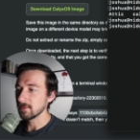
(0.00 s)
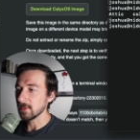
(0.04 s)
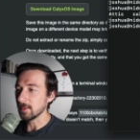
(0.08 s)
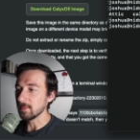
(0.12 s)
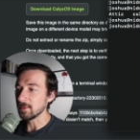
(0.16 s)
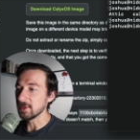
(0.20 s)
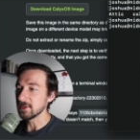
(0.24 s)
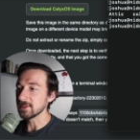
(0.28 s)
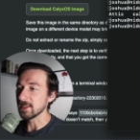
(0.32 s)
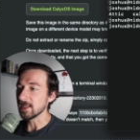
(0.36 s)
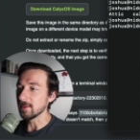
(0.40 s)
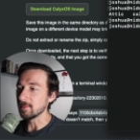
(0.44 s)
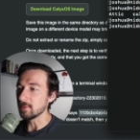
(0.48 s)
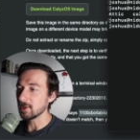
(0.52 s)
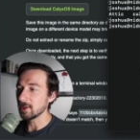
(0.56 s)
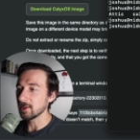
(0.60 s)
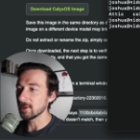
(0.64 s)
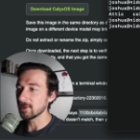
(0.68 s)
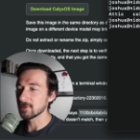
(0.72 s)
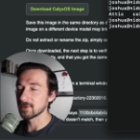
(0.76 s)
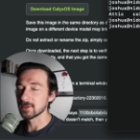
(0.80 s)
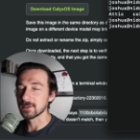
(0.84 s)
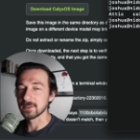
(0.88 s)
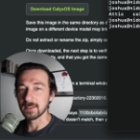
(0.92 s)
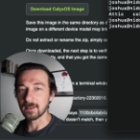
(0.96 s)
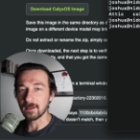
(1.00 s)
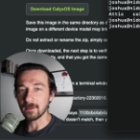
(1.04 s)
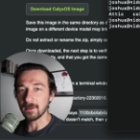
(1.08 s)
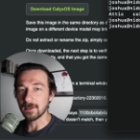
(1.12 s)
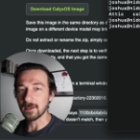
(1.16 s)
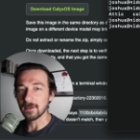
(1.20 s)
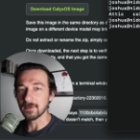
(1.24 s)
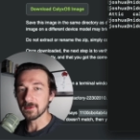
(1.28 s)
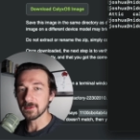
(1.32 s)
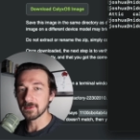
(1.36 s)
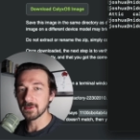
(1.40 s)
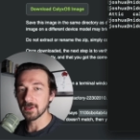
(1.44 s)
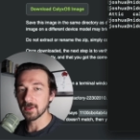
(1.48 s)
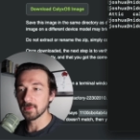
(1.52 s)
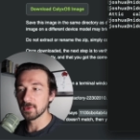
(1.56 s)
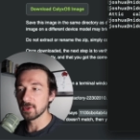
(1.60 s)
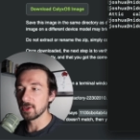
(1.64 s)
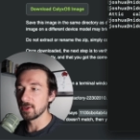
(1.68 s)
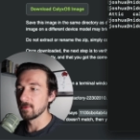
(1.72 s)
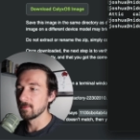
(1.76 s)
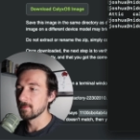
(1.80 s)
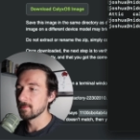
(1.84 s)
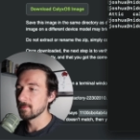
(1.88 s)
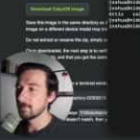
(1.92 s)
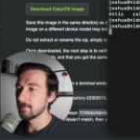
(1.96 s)
I'm going to type clear just to clear out the
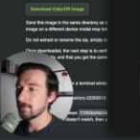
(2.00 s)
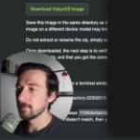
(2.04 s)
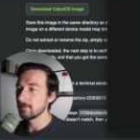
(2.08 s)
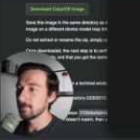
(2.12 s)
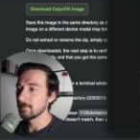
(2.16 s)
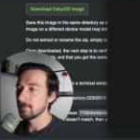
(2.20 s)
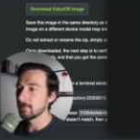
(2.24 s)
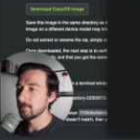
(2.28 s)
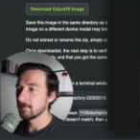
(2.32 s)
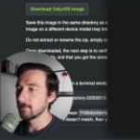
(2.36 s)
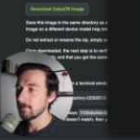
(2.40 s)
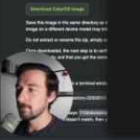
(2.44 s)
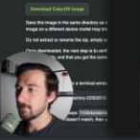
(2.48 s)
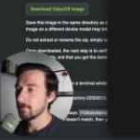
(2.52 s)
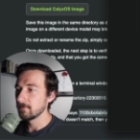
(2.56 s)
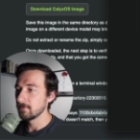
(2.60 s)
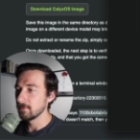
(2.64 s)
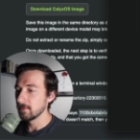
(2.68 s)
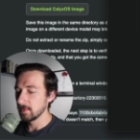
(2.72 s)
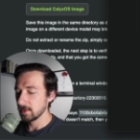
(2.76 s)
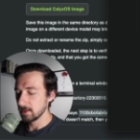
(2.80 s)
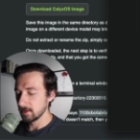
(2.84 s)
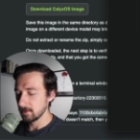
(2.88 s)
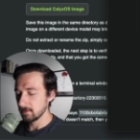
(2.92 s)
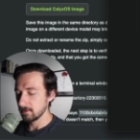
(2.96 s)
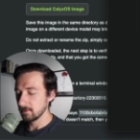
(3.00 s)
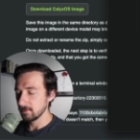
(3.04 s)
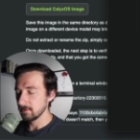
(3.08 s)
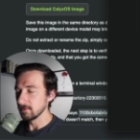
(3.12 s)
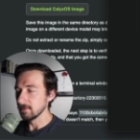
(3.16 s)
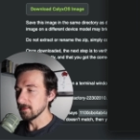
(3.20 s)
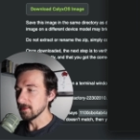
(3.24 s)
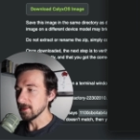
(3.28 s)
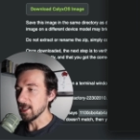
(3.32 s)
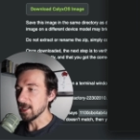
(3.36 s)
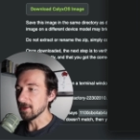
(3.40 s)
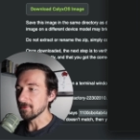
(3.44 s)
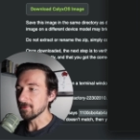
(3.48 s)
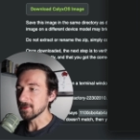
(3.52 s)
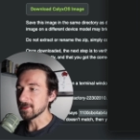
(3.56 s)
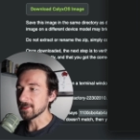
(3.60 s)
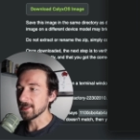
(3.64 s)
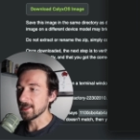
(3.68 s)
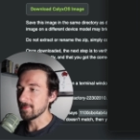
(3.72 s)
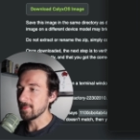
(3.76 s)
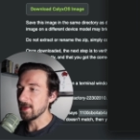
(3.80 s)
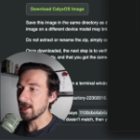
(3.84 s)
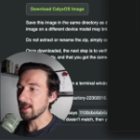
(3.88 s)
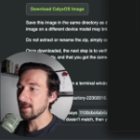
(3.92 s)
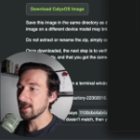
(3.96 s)
terminal. Now if we
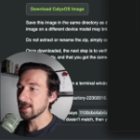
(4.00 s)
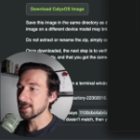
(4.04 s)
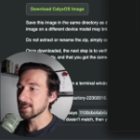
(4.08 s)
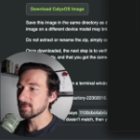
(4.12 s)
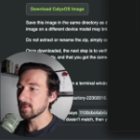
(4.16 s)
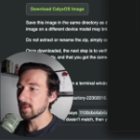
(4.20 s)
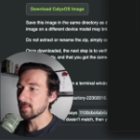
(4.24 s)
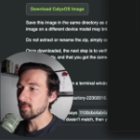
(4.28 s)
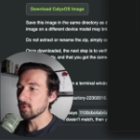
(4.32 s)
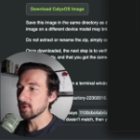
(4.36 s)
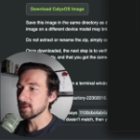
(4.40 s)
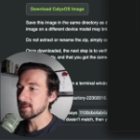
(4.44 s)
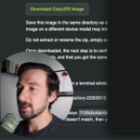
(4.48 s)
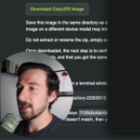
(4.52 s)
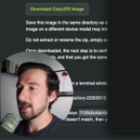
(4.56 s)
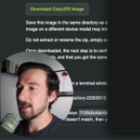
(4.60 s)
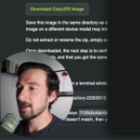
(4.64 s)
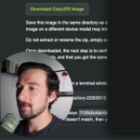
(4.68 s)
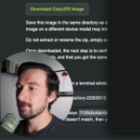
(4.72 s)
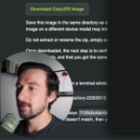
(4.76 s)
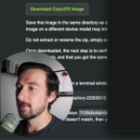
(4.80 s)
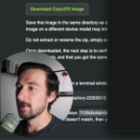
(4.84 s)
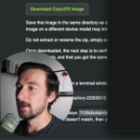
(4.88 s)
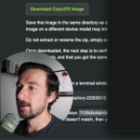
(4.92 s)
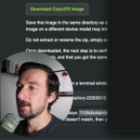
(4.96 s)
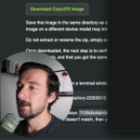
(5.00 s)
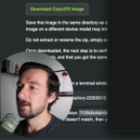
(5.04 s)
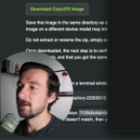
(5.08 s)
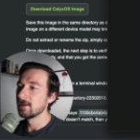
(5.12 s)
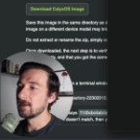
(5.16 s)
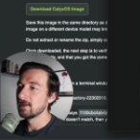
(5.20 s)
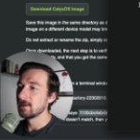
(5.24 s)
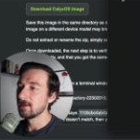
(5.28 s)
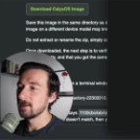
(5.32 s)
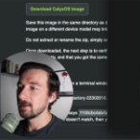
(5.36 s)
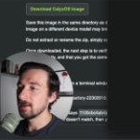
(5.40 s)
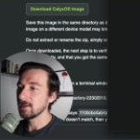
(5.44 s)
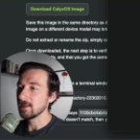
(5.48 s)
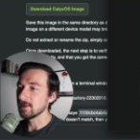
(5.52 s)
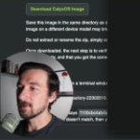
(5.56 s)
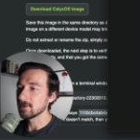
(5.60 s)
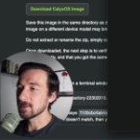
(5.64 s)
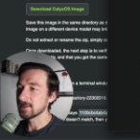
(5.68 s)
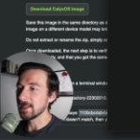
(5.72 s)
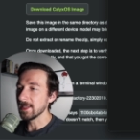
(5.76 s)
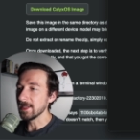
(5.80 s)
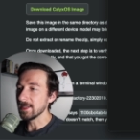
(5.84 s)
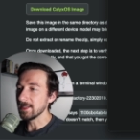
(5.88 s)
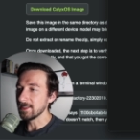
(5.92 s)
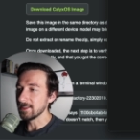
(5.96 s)
type ls one more time, here's
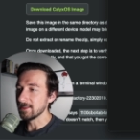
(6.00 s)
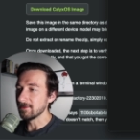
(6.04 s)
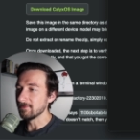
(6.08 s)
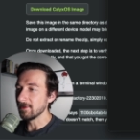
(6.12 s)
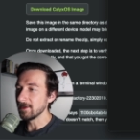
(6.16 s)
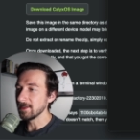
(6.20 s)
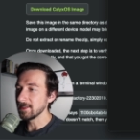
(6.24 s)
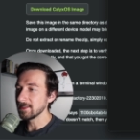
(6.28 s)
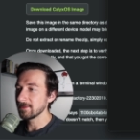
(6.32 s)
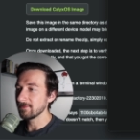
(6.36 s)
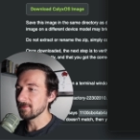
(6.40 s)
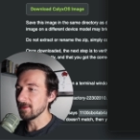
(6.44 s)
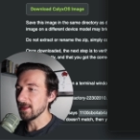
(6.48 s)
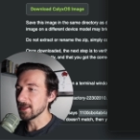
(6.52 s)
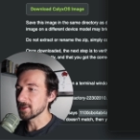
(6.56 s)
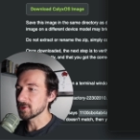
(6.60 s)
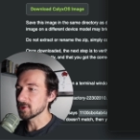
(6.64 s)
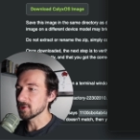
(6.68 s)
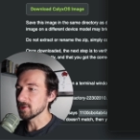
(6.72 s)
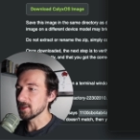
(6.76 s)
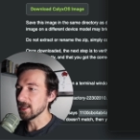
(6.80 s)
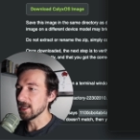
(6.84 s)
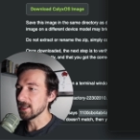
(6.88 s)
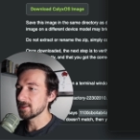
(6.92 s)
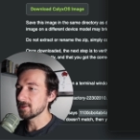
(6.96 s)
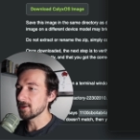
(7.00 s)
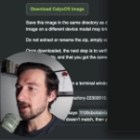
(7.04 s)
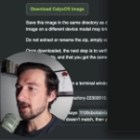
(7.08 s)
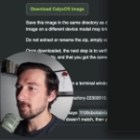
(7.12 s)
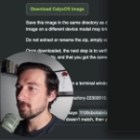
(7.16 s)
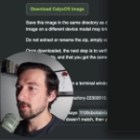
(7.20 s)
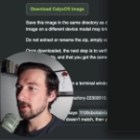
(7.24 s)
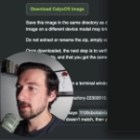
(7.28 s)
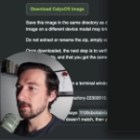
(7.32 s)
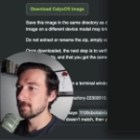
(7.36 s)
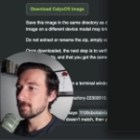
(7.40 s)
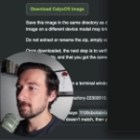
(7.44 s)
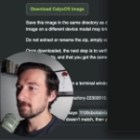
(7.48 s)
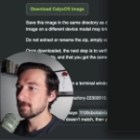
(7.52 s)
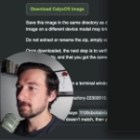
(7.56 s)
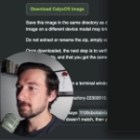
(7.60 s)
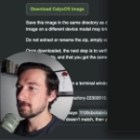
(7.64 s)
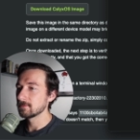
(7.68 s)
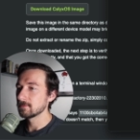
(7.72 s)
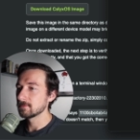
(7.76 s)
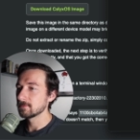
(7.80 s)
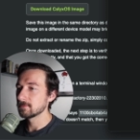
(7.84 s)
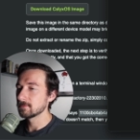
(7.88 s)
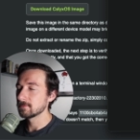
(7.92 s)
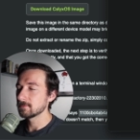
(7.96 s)
that device flasher.darwin.
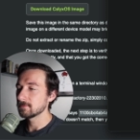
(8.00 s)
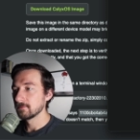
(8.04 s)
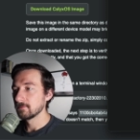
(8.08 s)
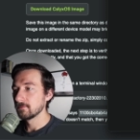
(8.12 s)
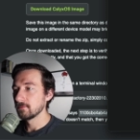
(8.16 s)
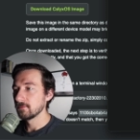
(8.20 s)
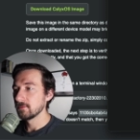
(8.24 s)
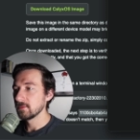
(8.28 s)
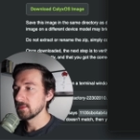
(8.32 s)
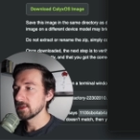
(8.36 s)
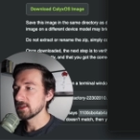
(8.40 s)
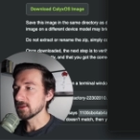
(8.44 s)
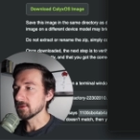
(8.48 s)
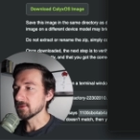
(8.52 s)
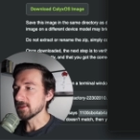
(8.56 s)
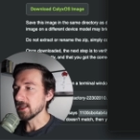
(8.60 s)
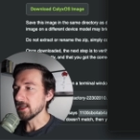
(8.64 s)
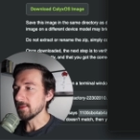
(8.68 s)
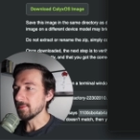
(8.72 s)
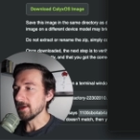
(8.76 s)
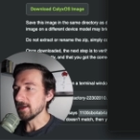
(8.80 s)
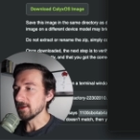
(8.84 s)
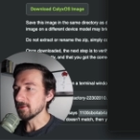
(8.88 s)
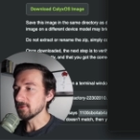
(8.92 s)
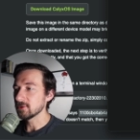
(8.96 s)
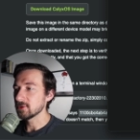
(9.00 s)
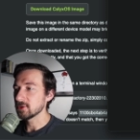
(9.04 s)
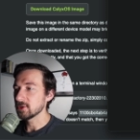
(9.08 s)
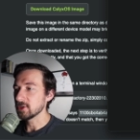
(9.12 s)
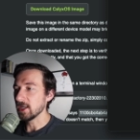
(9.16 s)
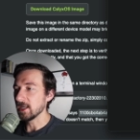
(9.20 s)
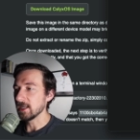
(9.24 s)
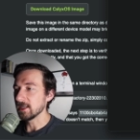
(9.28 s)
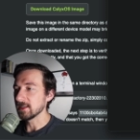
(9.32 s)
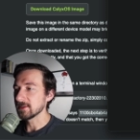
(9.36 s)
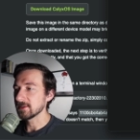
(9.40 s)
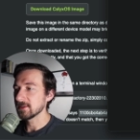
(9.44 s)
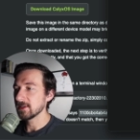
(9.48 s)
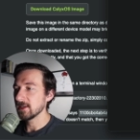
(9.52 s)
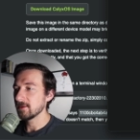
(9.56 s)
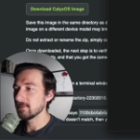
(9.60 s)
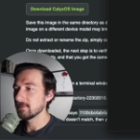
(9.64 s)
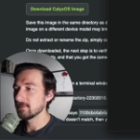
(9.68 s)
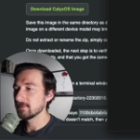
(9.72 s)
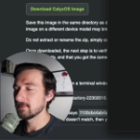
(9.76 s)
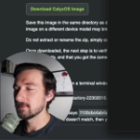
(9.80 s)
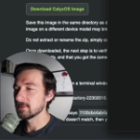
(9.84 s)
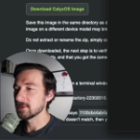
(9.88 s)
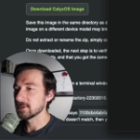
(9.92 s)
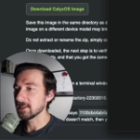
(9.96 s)
So type out sha
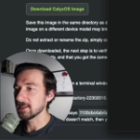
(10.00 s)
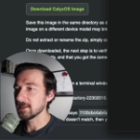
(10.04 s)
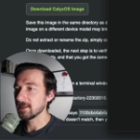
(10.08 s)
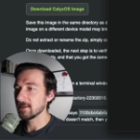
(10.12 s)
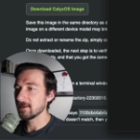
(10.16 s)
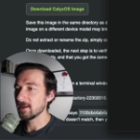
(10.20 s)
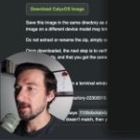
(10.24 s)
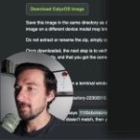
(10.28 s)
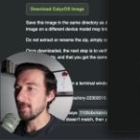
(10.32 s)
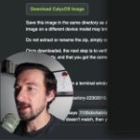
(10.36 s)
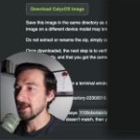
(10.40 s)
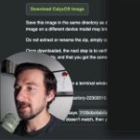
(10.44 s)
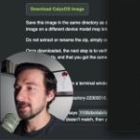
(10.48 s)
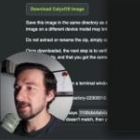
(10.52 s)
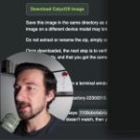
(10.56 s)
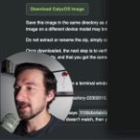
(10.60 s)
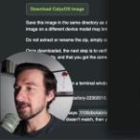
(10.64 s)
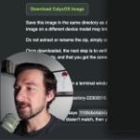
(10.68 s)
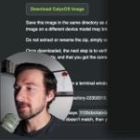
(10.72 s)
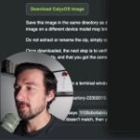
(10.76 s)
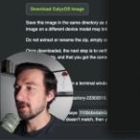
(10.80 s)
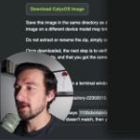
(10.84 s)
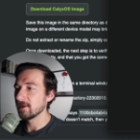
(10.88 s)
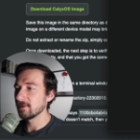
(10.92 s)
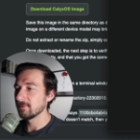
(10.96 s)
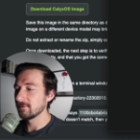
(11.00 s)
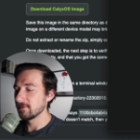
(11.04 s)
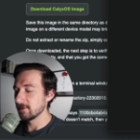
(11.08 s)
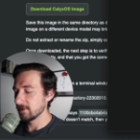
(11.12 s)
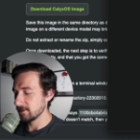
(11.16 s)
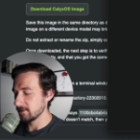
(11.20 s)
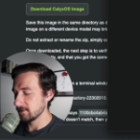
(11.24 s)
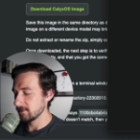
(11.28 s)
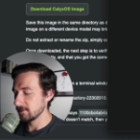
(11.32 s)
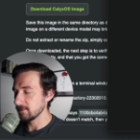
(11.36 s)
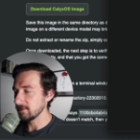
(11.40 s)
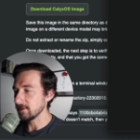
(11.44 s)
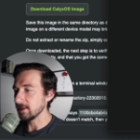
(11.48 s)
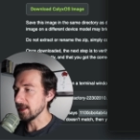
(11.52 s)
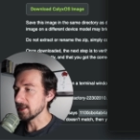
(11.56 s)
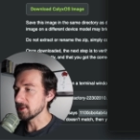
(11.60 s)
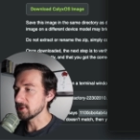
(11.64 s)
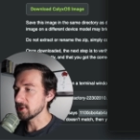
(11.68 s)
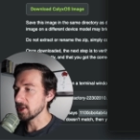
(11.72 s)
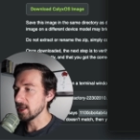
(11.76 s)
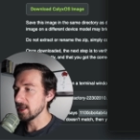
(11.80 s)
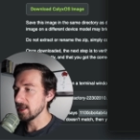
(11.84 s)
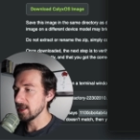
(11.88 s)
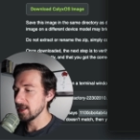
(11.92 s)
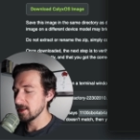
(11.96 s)
sum, just like the command says above, dash
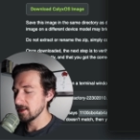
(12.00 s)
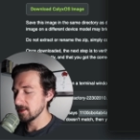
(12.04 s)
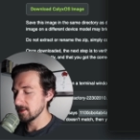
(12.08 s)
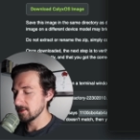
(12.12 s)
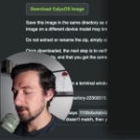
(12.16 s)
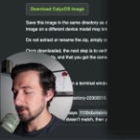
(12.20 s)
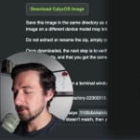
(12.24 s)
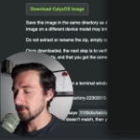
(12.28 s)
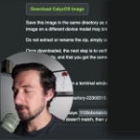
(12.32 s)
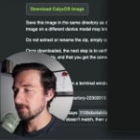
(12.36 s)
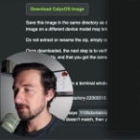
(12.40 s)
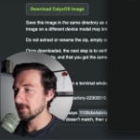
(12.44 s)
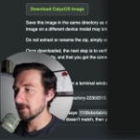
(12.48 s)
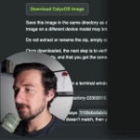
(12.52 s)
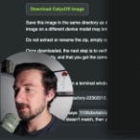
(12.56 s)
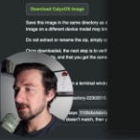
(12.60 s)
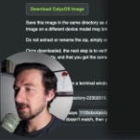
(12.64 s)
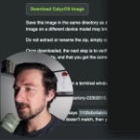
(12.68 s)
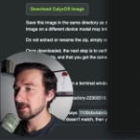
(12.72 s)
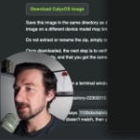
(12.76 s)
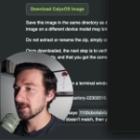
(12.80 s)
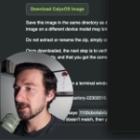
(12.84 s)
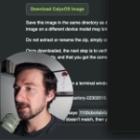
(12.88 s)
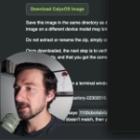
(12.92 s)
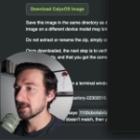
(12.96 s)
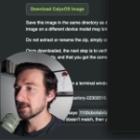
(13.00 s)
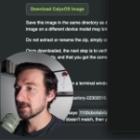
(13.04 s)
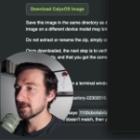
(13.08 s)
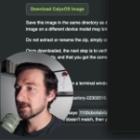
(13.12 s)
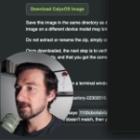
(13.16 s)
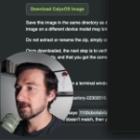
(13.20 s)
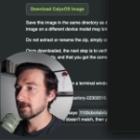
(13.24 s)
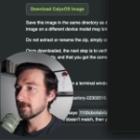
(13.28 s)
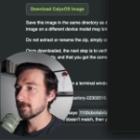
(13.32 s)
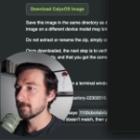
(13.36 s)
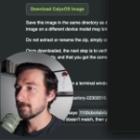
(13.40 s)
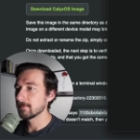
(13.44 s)
a 256.